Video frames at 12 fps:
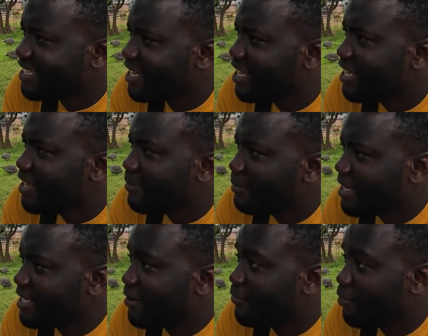But, uh,
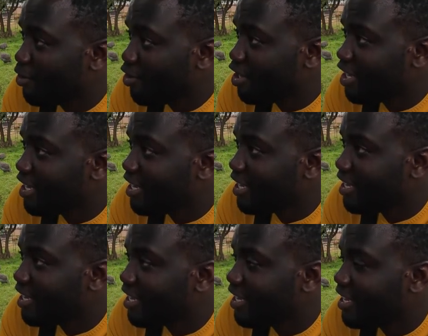but a frog. China
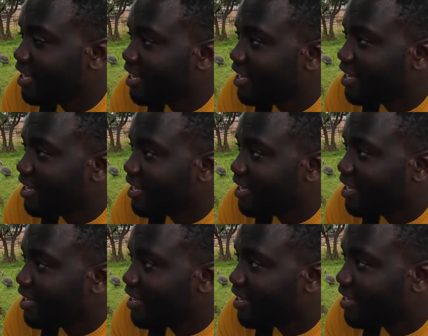is uh,
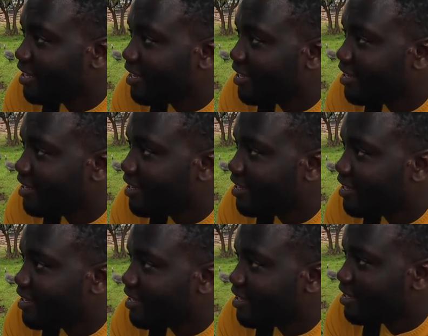uh, uh dog is a uh,
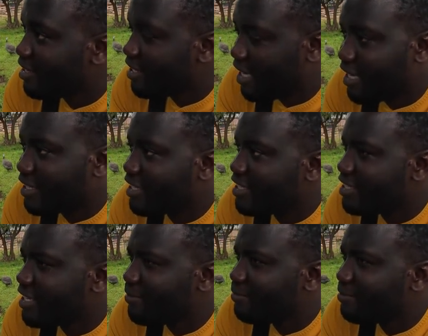food. Yeah, there's
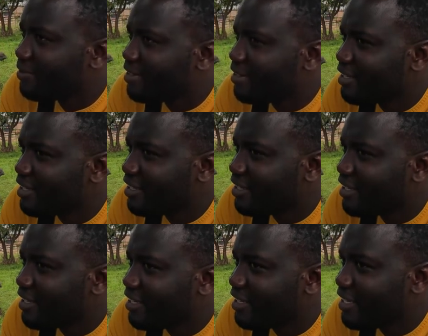some. Even a
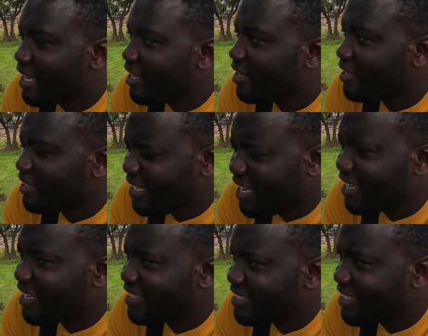Yeah,
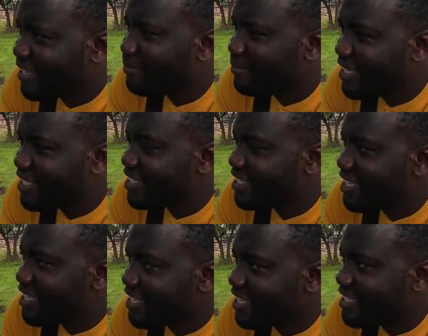yeah. Some places they
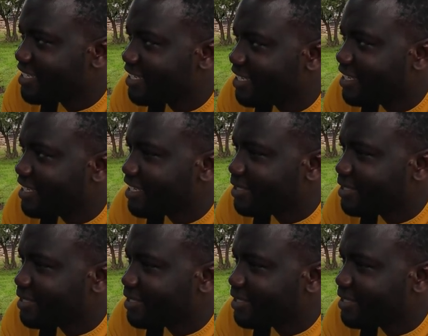eat, okay.